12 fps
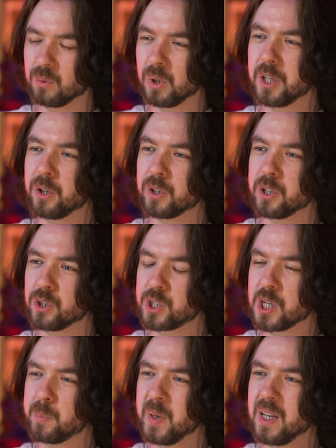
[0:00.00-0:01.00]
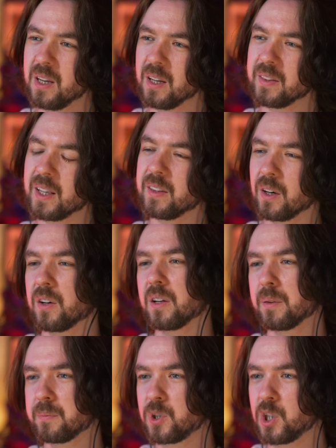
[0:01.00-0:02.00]
Well, you go to your GP, and then they're
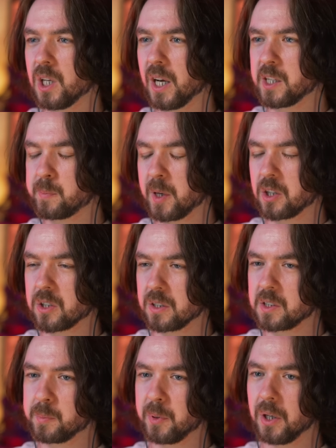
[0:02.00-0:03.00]
a GI specialist.